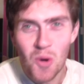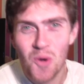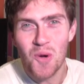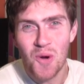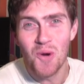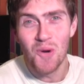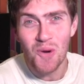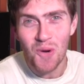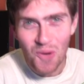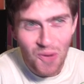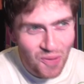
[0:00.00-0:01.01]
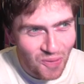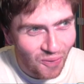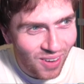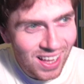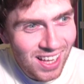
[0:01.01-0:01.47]

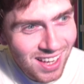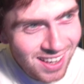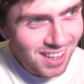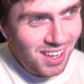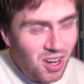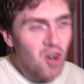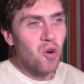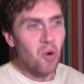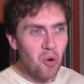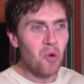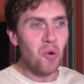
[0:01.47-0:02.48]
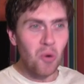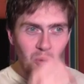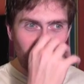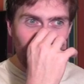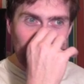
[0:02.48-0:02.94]
Ooh.
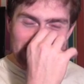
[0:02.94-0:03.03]
Ooh.